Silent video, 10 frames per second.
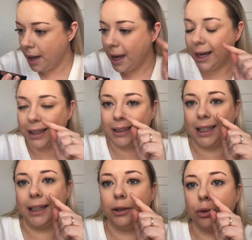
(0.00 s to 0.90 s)
It
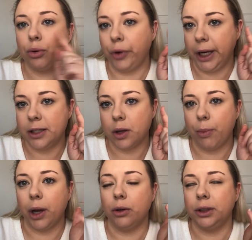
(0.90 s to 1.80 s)
did crease on
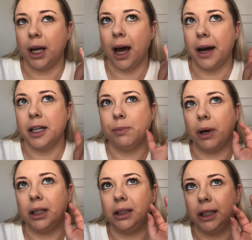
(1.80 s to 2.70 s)
my under eyes, but I
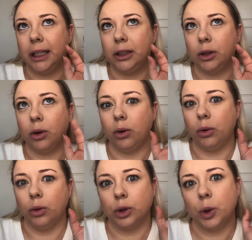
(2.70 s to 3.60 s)
did
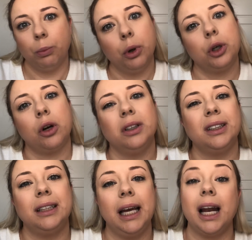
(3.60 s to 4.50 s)
also put
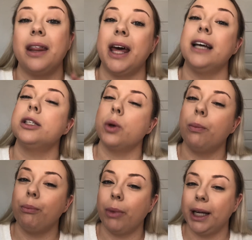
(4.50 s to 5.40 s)
concealer there, so it
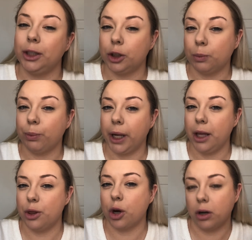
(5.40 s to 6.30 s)
might just be
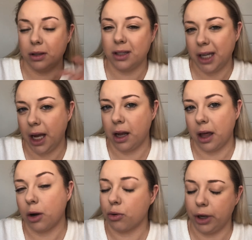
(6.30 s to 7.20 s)
the concealer
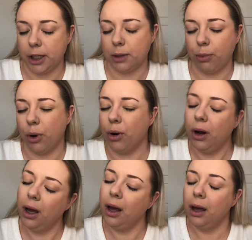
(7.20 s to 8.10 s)
that creased, but
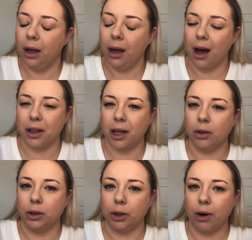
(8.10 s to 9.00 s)
I think
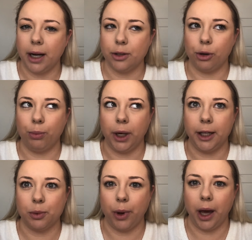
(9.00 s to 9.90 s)
under eyes are a
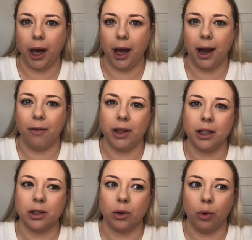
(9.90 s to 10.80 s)
place where
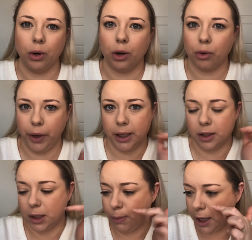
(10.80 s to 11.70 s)
everything's going to crease,
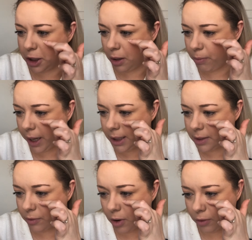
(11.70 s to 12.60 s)
especially on mine, because
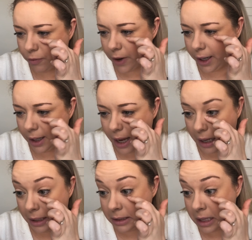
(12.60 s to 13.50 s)
I've got fine
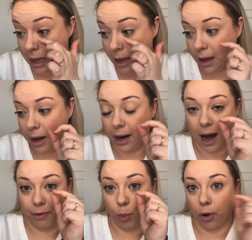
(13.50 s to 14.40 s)
lines and I
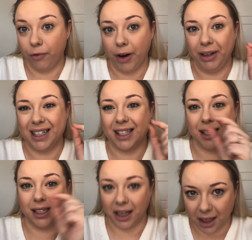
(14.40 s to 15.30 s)
have one very
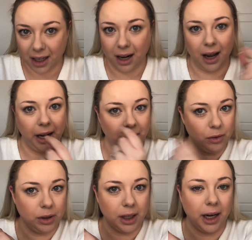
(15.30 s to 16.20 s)
distinct line
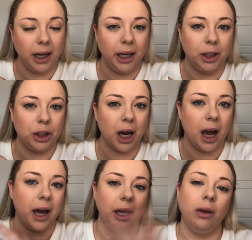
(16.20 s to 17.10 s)
under each
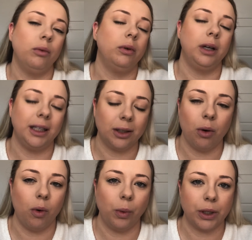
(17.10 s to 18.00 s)
eye. It's
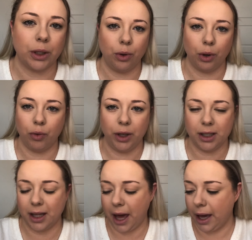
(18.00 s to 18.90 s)
always to crease
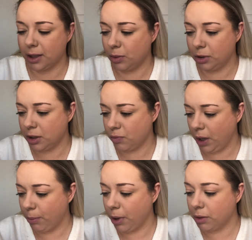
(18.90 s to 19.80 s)
there, so it doesn't really
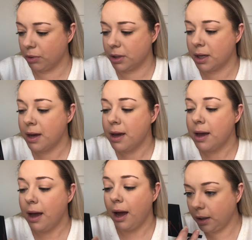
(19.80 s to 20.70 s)
bother us.
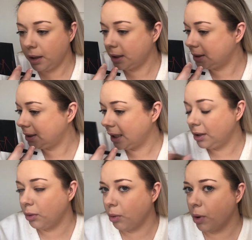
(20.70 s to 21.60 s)
It's sitting
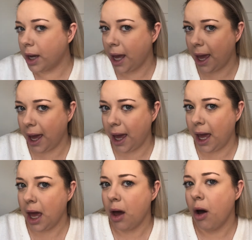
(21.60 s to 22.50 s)

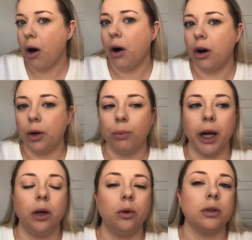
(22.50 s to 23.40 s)
okay on my
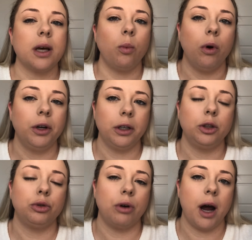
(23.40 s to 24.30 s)
nose. I wanted to
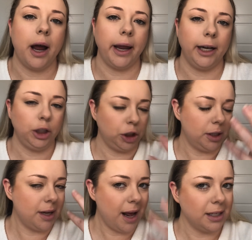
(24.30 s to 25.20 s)
try it
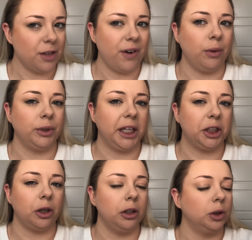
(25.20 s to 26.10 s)
just as the
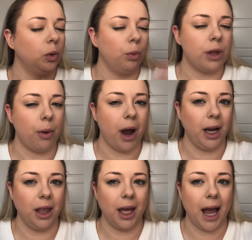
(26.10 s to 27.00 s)
foundation on its own without
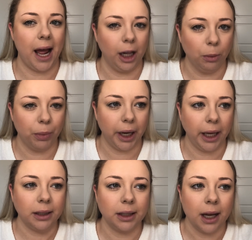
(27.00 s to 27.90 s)
anything helping
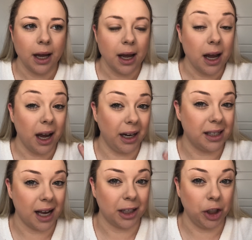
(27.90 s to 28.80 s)
it, and it's
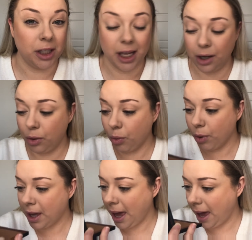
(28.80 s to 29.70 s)
actually sitting
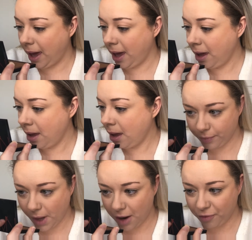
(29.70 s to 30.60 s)
okay.
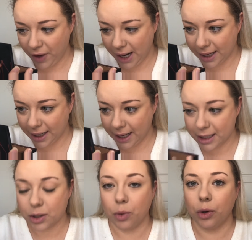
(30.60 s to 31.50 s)
I feel like it is
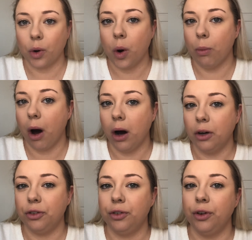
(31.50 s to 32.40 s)
going to come
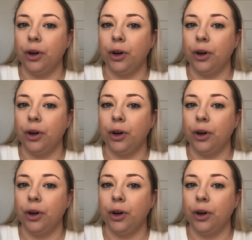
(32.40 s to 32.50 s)
off,